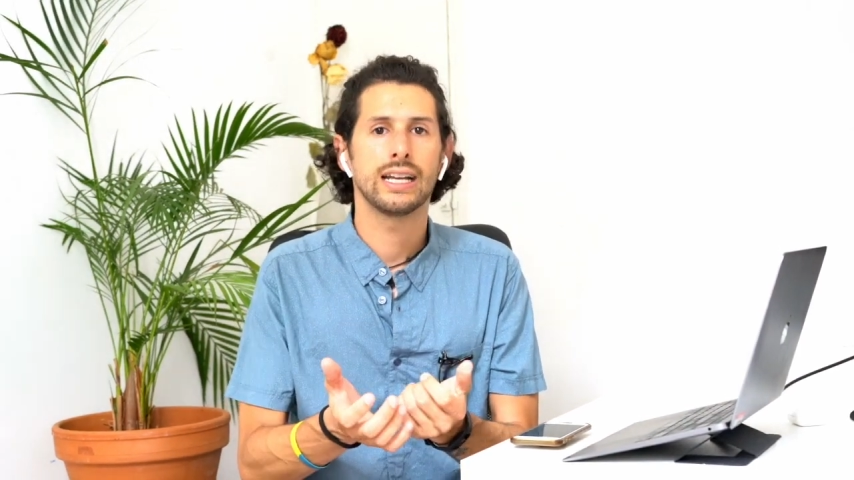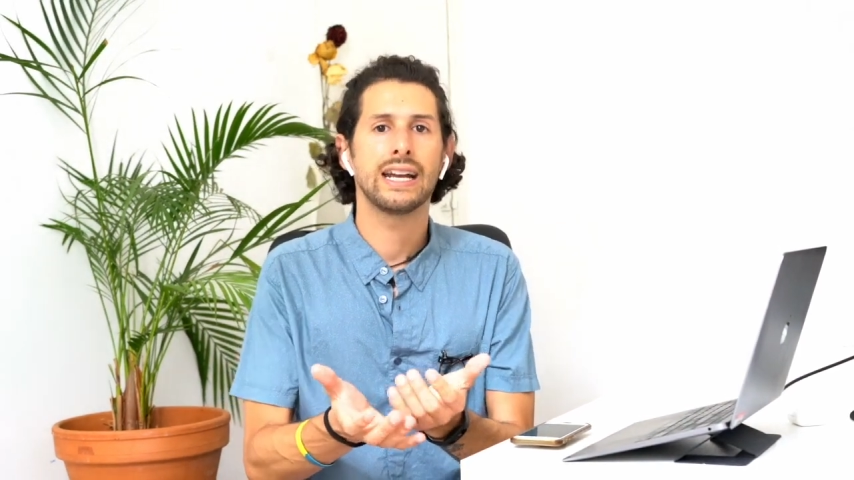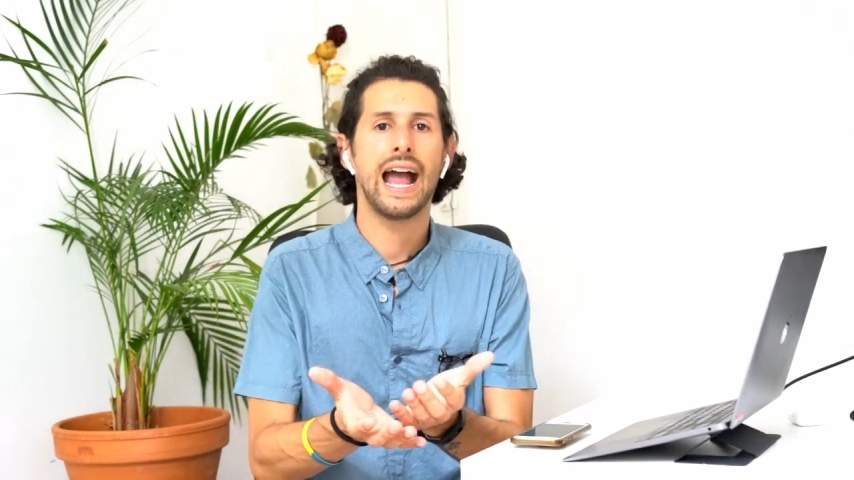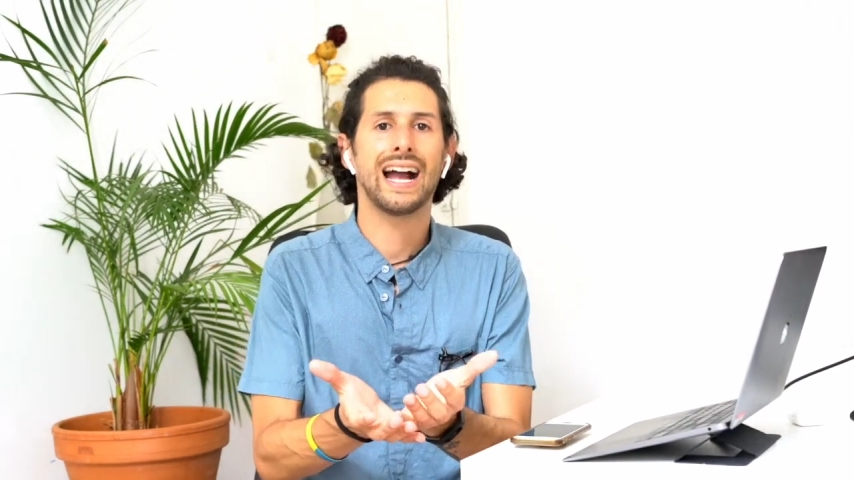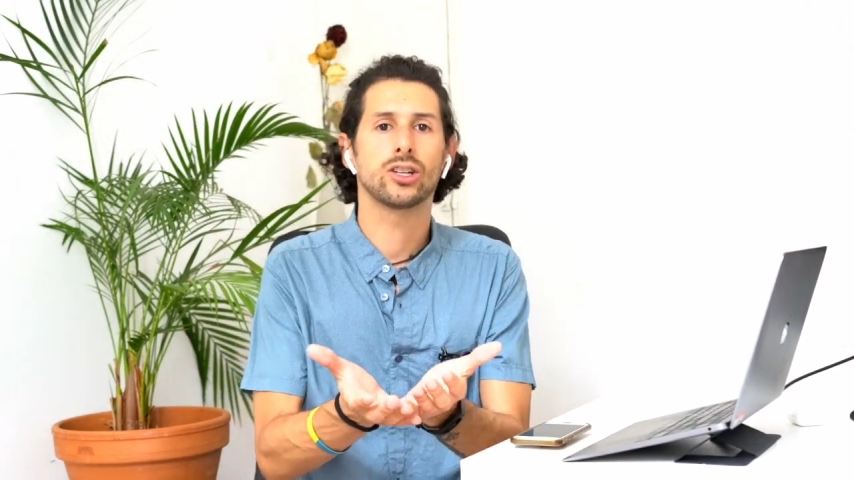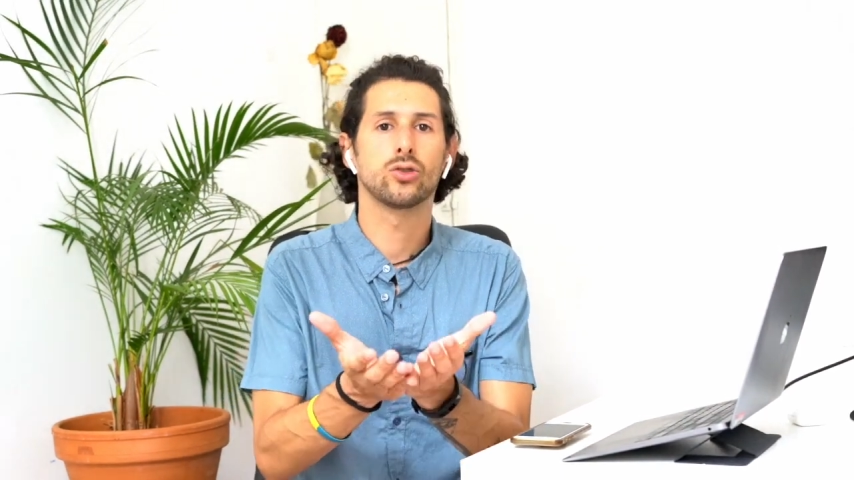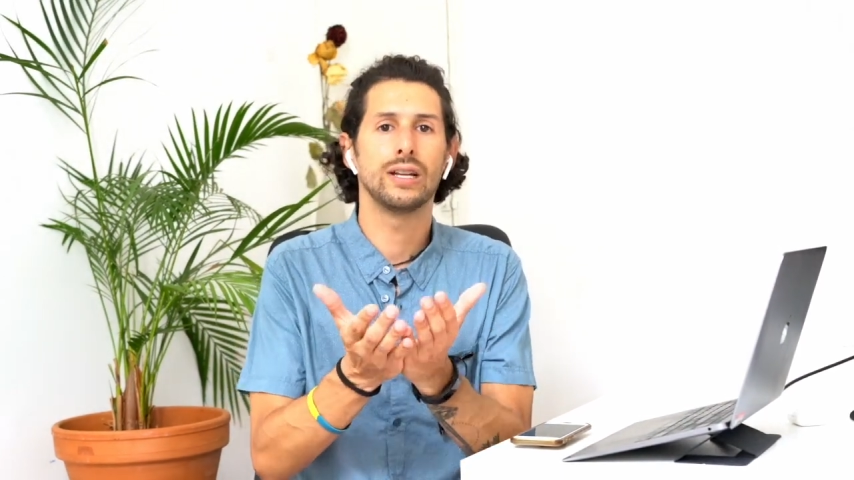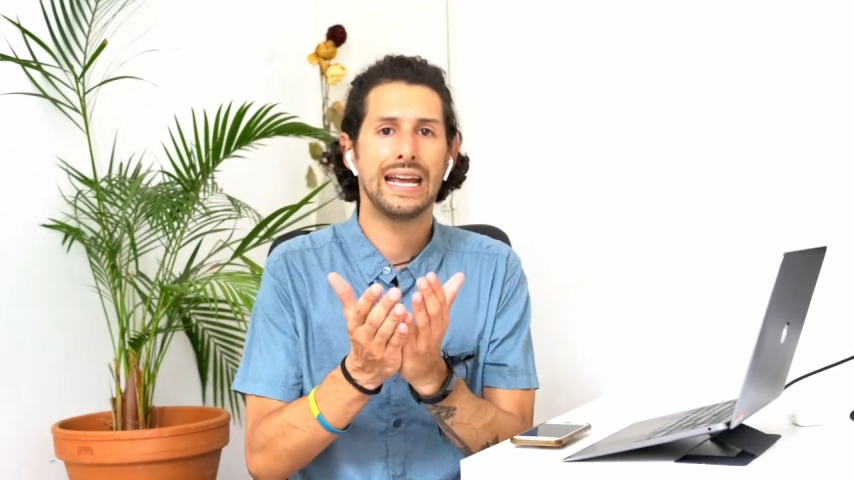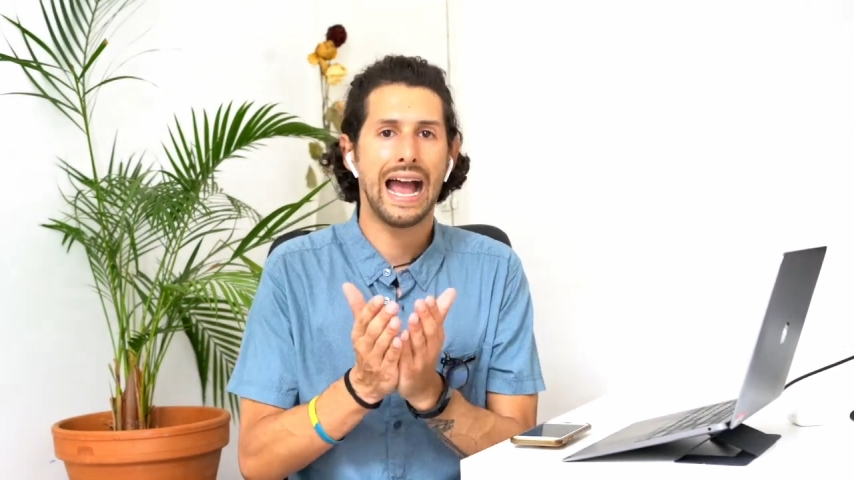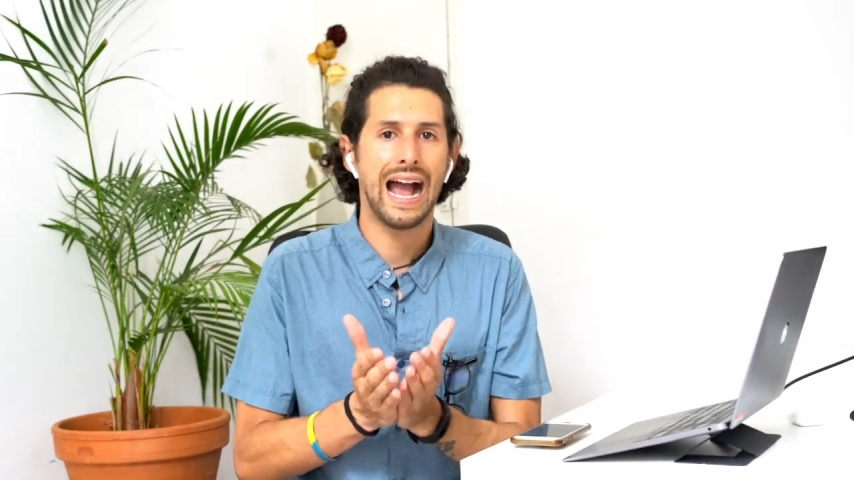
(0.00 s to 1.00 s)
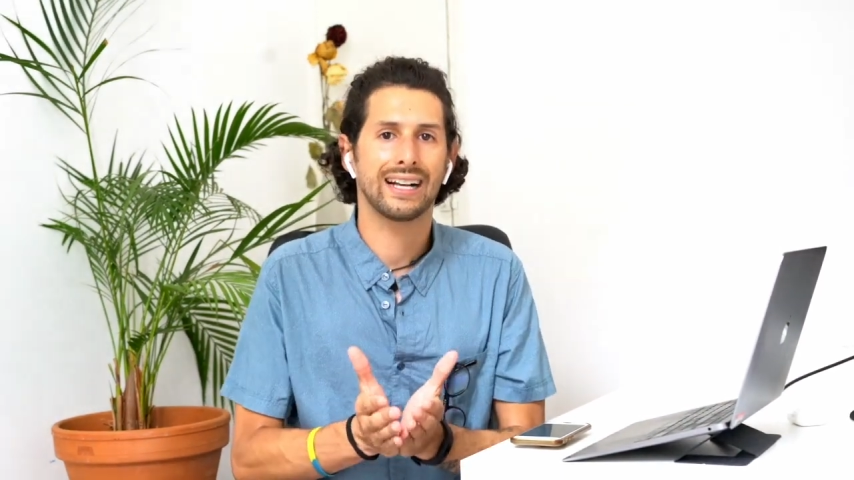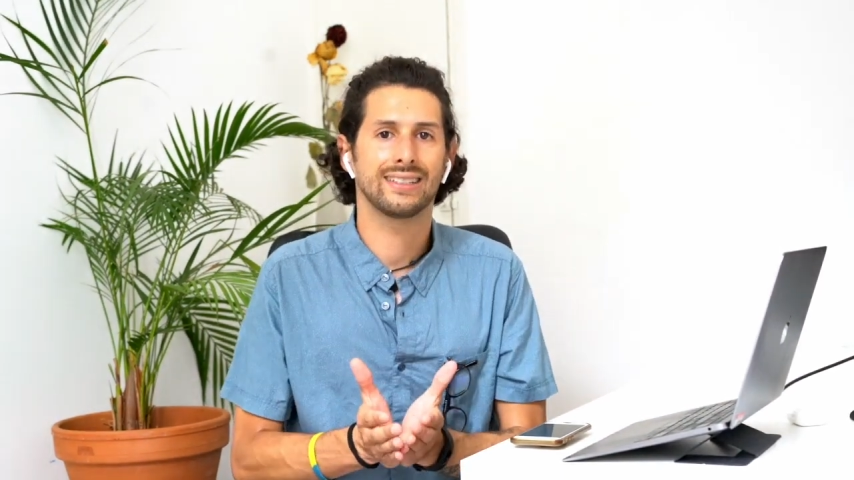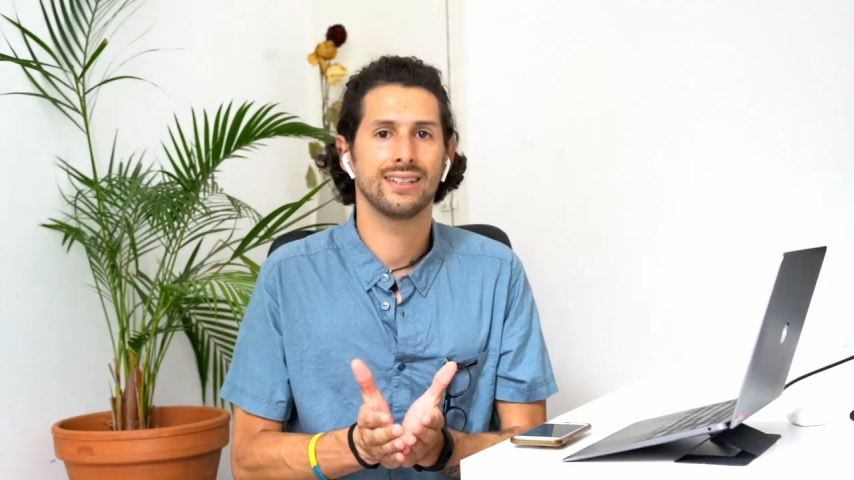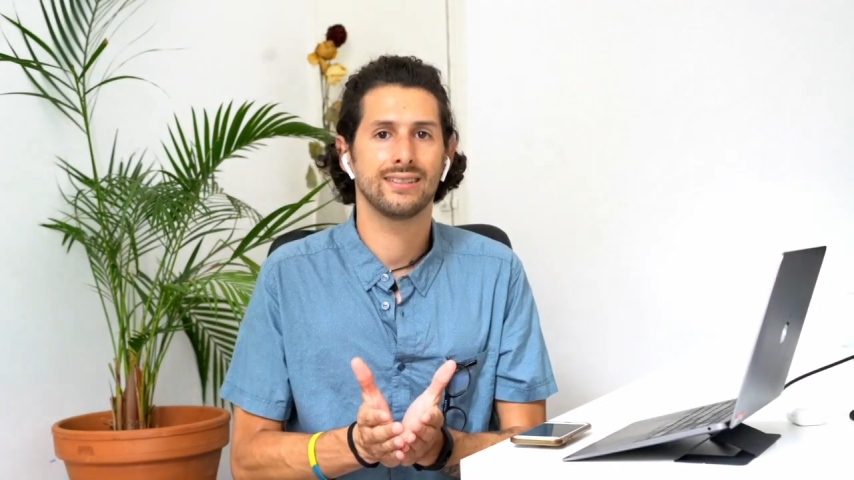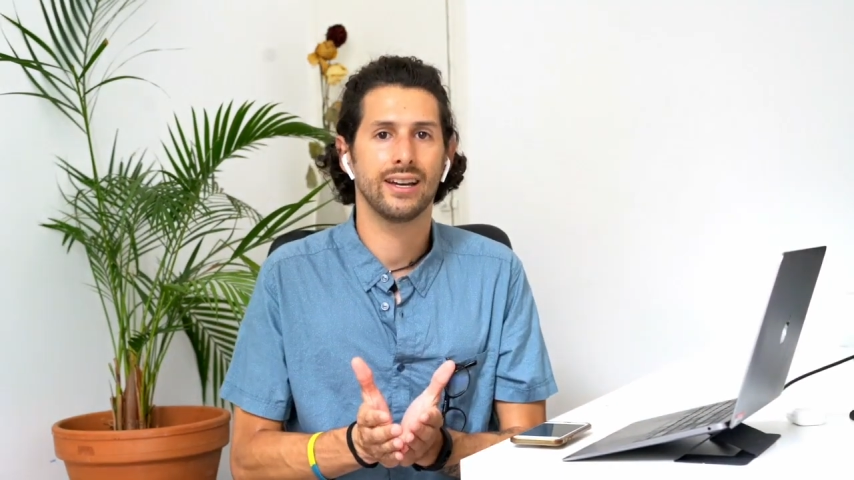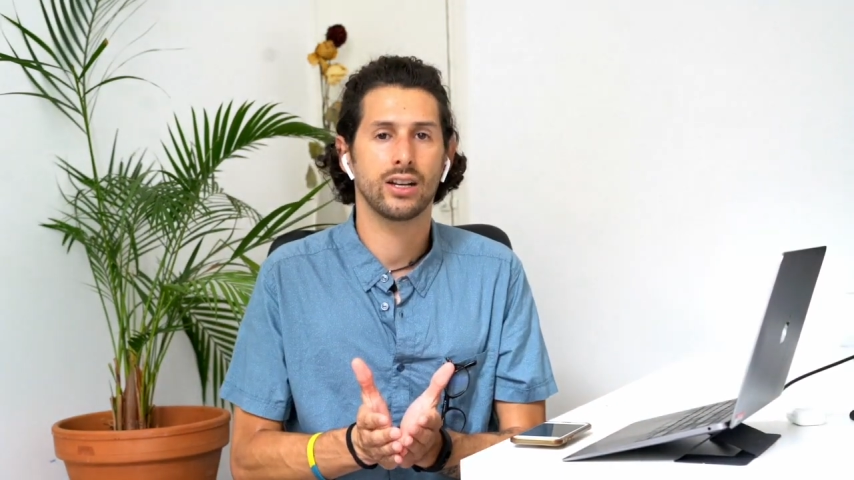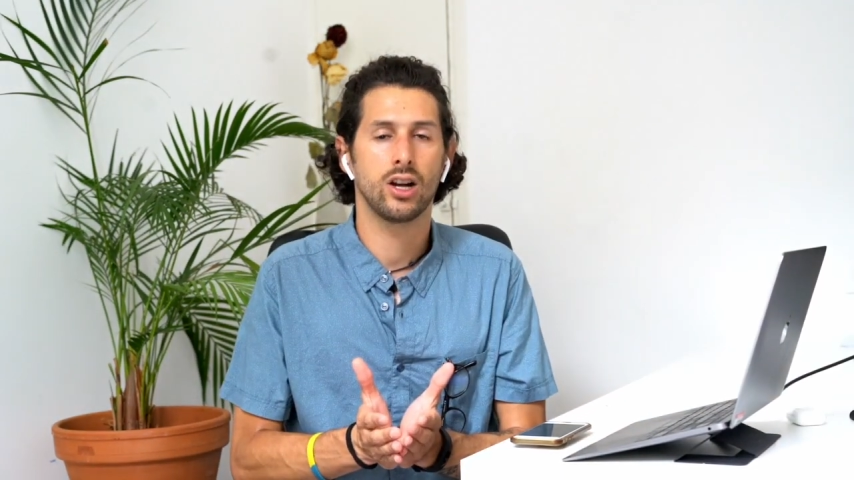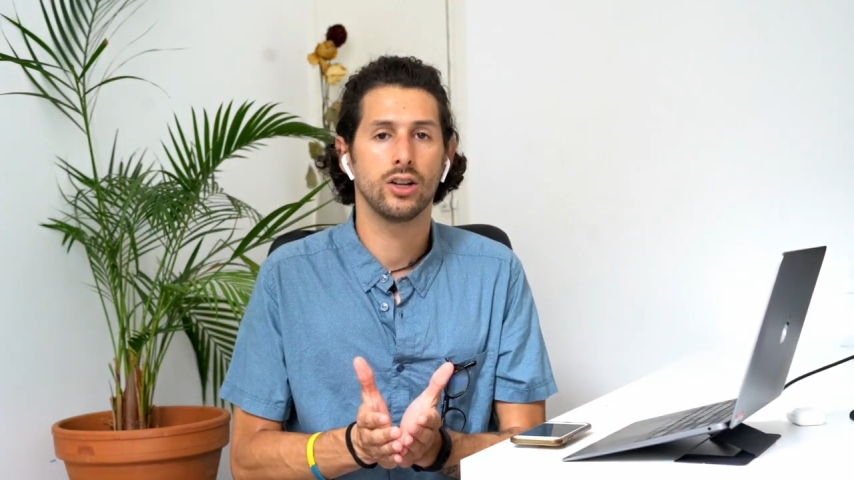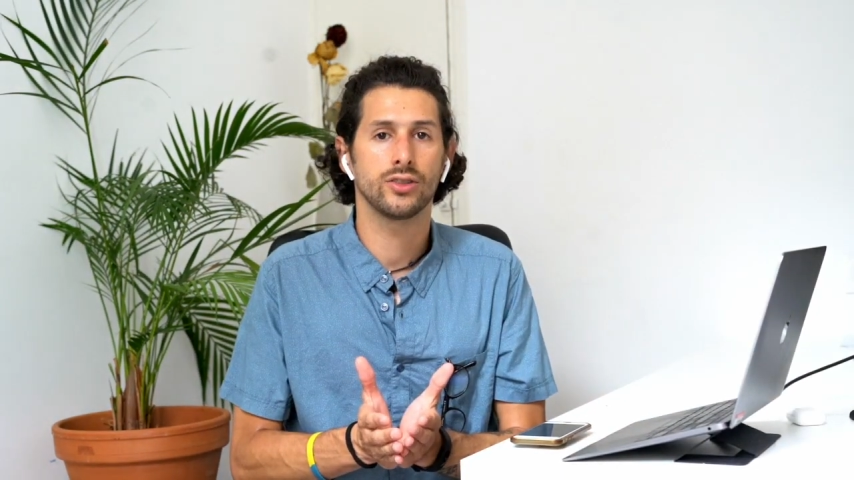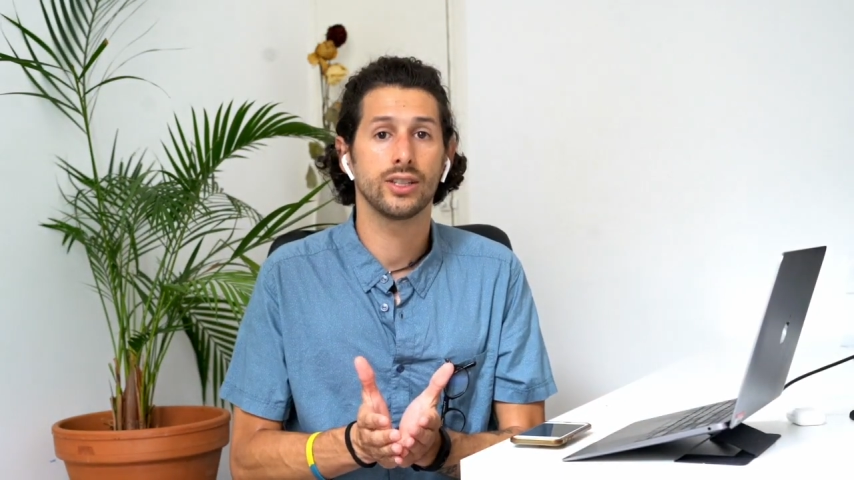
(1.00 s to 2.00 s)
can actually access that
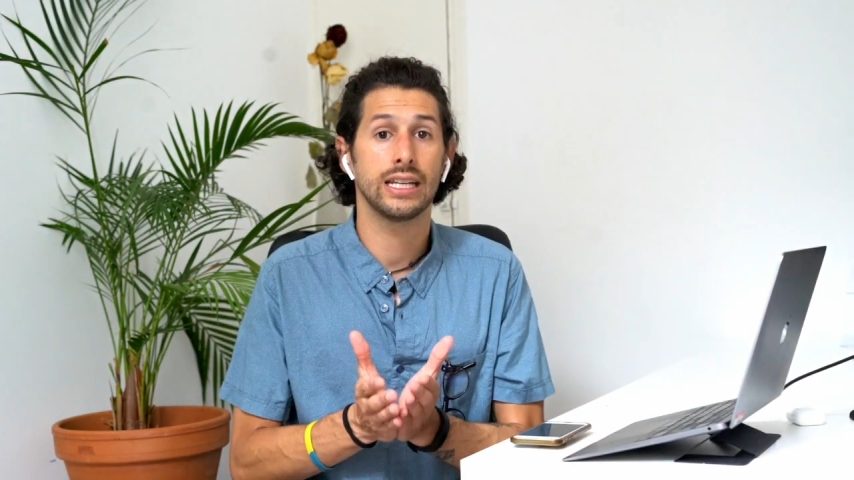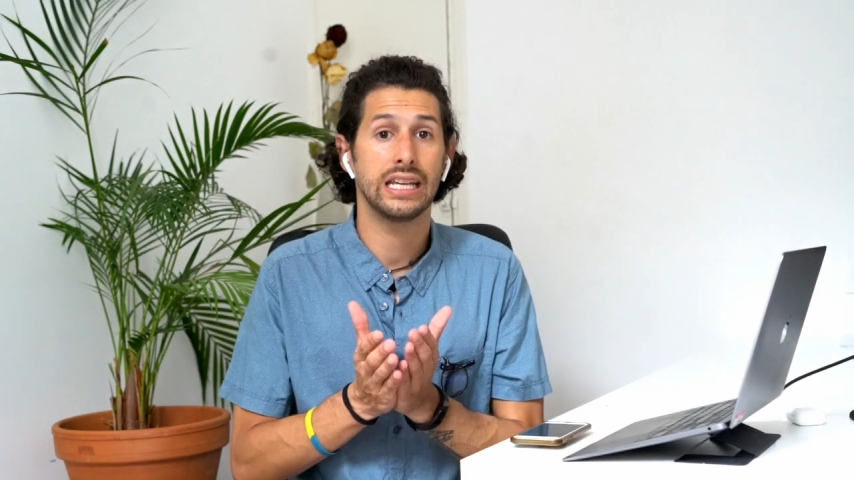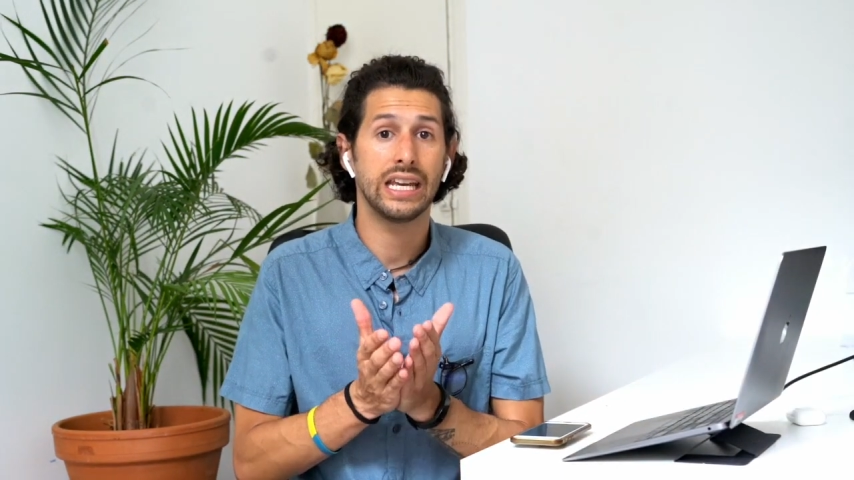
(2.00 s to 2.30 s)
content